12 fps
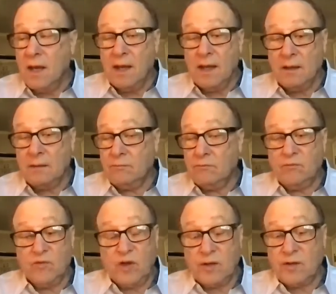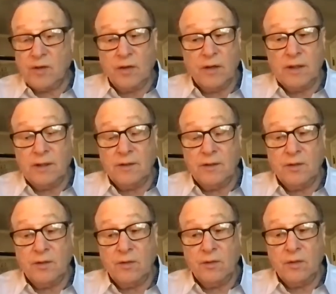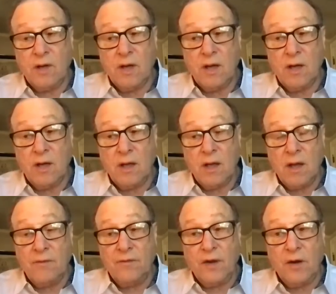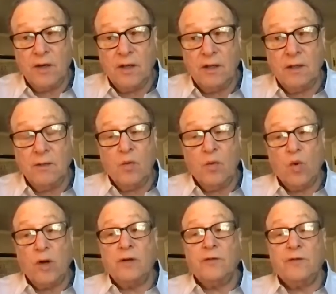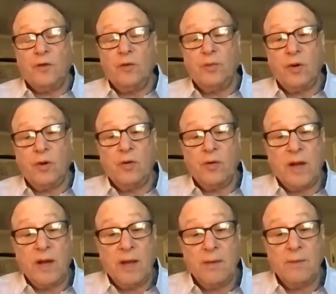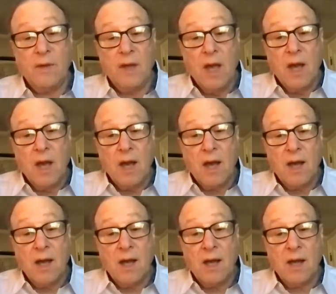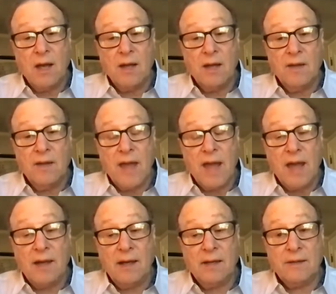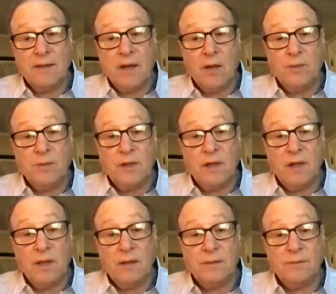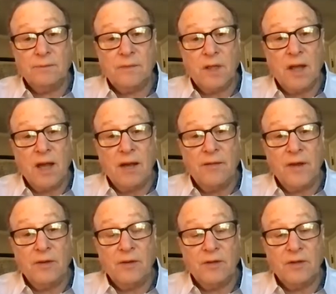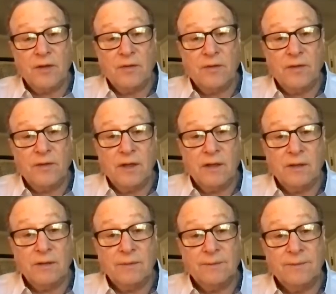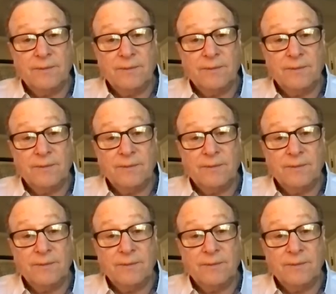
it just turned into a very wonderful program that has helped a lot of veterans over the years.